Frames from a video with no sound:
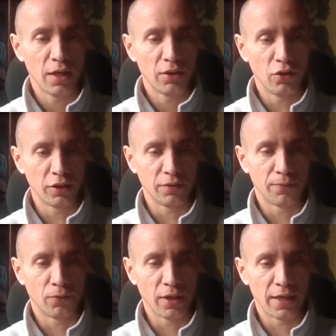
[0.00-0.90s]

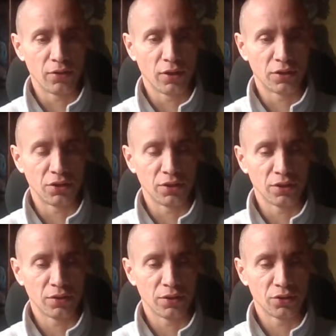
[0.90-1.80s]
1948 and
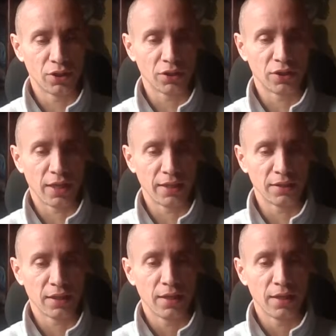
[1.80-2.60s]
1968,